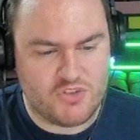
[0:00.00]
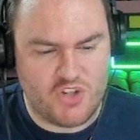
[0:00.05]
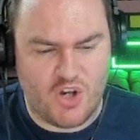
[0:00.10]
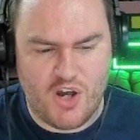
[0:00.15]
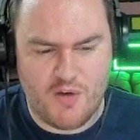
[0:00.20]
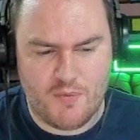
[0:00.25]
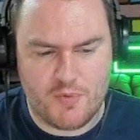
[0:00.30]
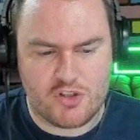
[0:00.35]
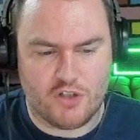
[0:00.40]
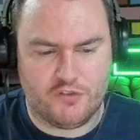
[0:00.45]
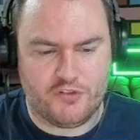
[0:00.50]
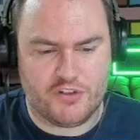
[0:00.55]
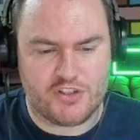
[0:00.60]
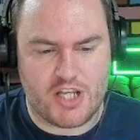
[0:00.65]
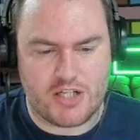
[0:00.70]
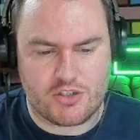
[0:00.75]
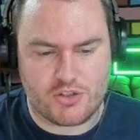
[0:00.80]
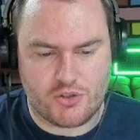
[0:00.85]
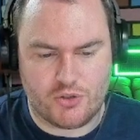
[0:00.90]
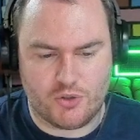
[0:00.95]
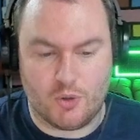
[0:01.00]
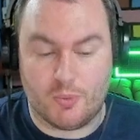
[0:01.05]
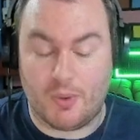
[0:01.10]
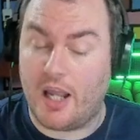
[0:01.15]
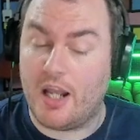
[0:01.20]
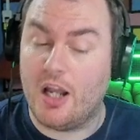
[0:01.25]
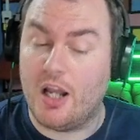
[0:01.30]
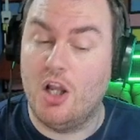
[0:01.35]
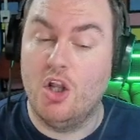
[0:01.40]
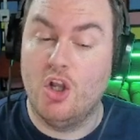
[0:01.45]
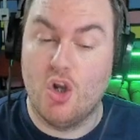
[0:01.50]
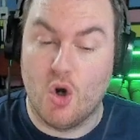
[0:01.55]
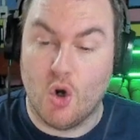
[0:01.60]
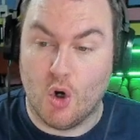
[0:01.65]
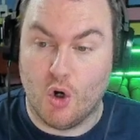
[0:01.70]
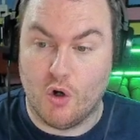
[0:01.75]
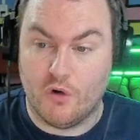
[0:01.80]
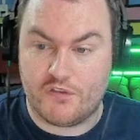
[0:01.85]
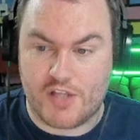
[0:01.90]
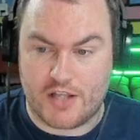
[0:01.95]
have much love for Tentacool, but I
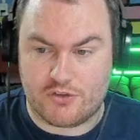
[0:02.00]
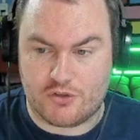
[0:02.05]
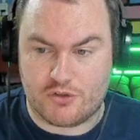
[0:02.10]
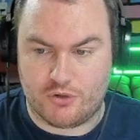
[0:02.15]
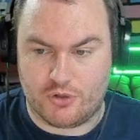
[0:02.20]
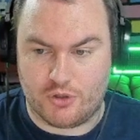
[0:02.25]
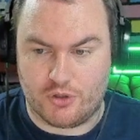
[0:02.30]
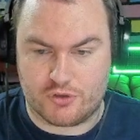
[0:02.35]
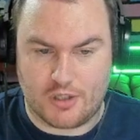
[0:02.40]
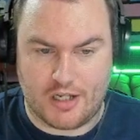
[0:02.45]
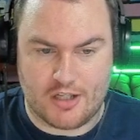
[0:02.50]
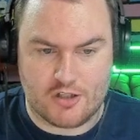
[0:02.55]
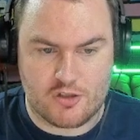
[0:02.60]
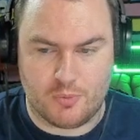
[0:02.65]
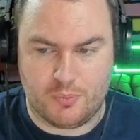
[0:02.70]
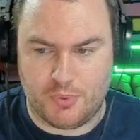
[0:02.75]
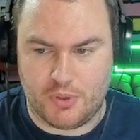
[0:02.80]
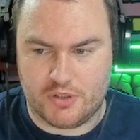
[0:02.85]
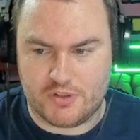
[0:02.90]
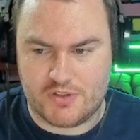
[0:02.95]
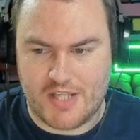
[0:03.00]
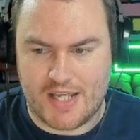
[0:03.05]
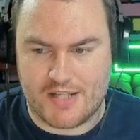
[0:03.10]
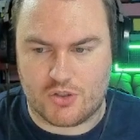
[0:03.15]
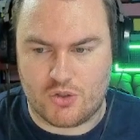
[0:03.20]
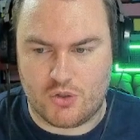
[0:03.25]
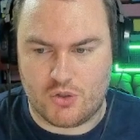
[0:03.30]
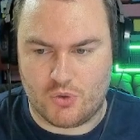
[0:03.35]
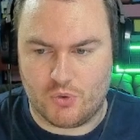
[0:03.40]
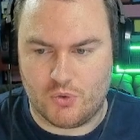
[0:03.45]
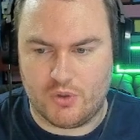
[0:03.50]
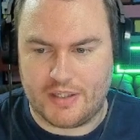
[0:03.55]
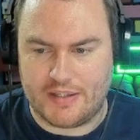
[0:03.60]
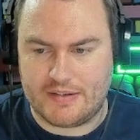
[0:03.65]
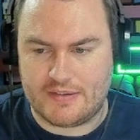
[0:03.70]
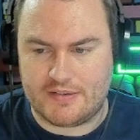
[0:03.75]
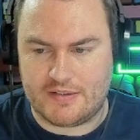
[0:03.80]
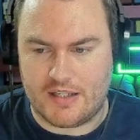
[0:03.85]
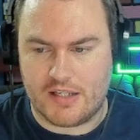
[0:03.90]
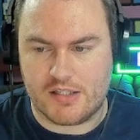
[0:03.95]
love Tentacruel. So let's put Tentacool in
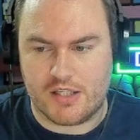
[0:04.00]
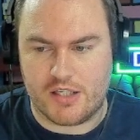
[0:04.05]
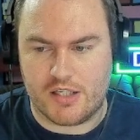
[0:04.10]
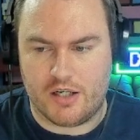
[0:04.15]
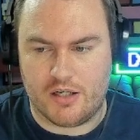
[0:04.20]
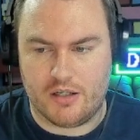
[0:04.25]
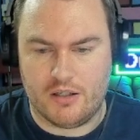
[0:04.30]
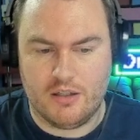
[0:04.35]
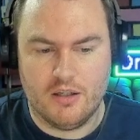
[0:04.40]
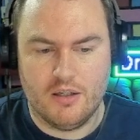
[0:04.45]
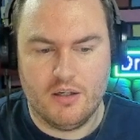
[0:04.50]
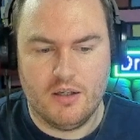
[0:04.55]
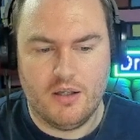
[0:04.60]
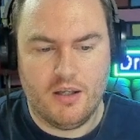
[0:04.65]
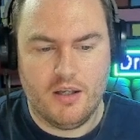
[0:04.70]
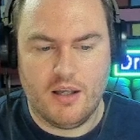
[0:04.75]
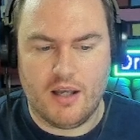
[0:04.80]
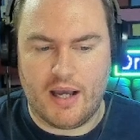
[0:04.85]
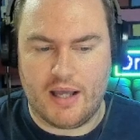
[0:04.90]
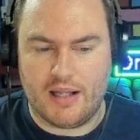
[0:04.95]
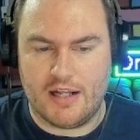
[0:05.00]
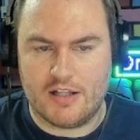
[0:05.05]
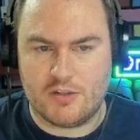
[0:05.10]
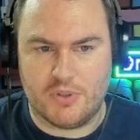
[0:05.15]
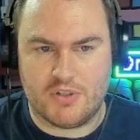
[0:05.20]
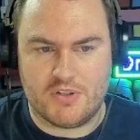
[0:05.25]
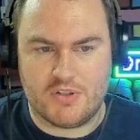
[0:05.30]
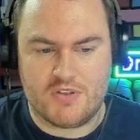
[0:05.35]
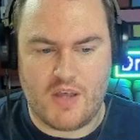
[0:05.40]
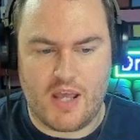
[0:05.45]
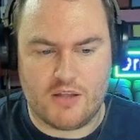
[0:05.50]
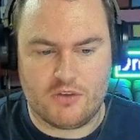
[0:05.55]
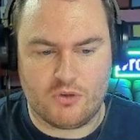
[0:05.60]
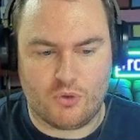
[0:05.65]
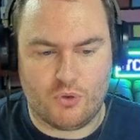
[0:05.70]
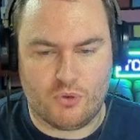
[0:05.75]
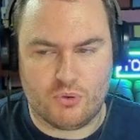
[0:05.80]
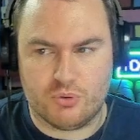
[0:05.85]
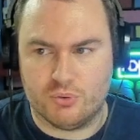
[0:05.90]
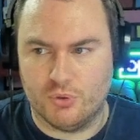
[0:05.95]
C tier. And let's put
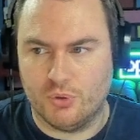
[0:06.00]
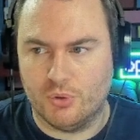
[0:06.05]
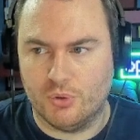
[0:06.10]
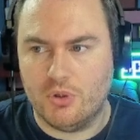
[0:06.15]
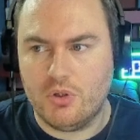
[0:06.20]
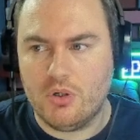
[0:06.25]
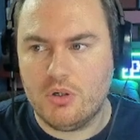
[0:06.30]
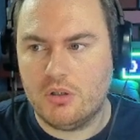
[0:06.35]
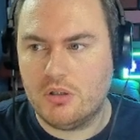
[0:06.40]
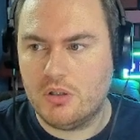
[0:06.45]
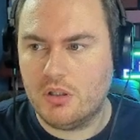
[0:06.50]
Tentacruel.